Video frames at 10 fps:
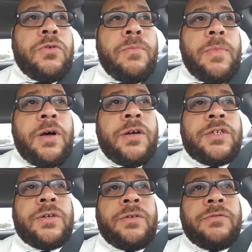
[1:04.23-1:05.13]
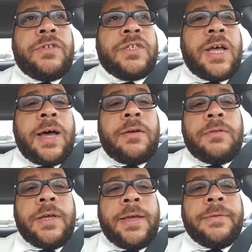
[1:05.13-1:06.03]
do much on
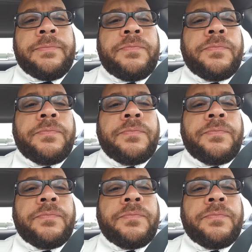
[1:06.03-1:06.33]
Saturday.